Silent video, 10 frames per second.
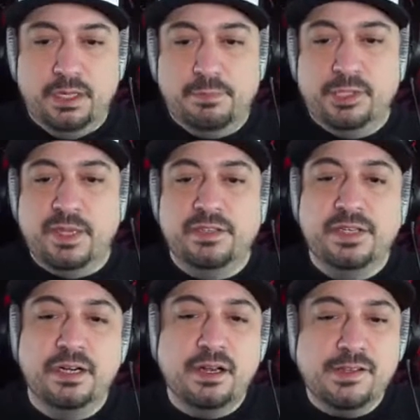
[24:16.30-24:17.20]
perspective
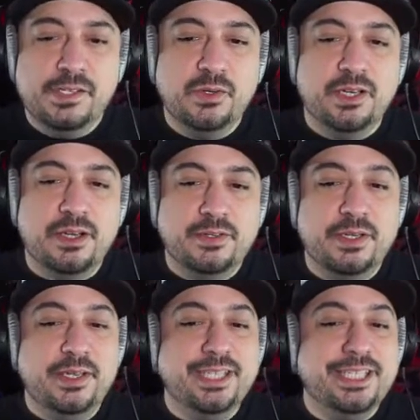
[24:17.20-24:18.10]
here. Also called
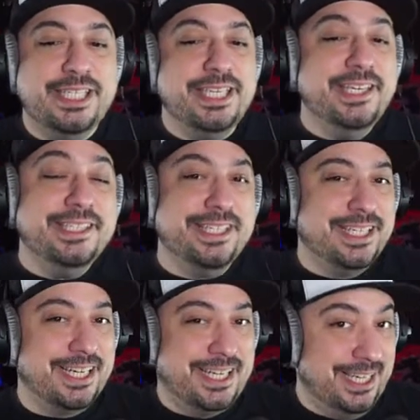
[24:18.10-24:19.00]
the Teat
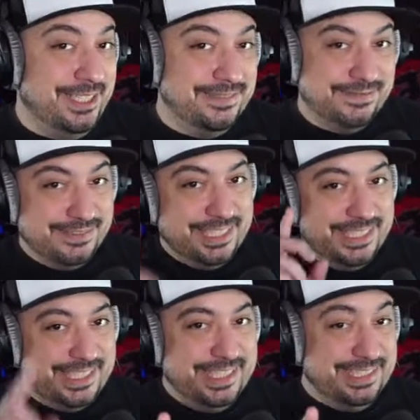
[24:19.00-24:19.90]
God.
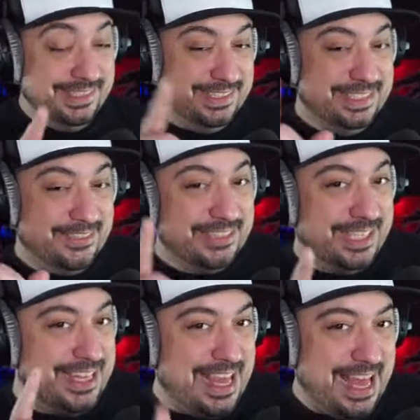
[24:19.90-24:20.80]
Just hold on
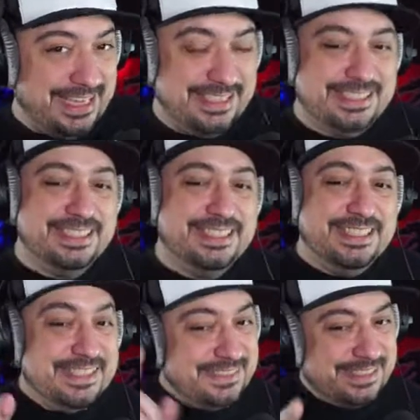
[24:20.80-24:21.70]
to that.
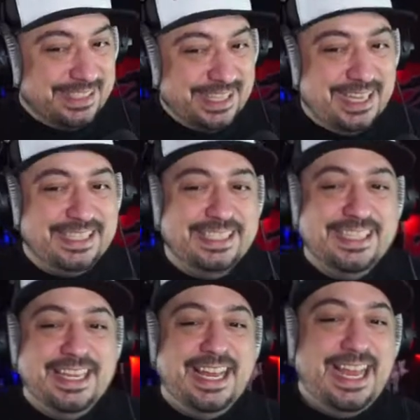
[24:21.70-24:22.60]
Hold on to that.
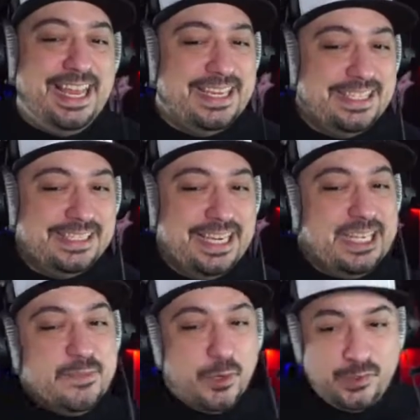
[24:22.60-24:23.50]
And Lady
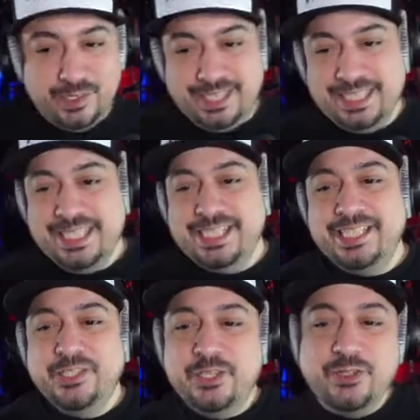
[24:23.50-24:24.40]
Morwa is
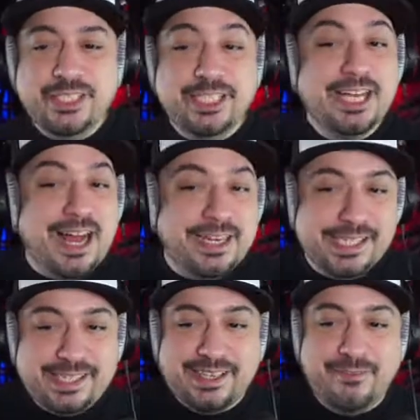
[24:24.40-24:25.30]
the Yakudan
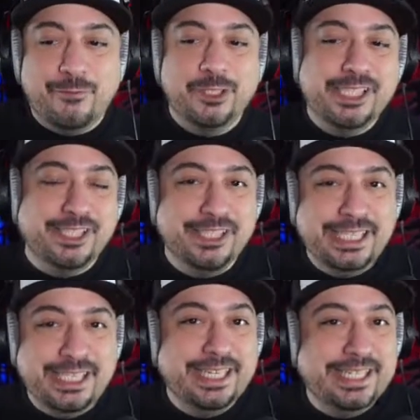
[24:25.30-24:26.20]
goddess of
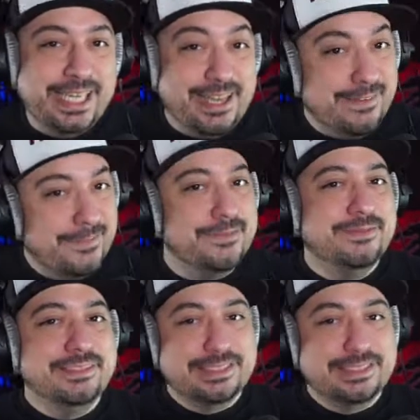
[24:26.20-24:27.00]
fertility and love.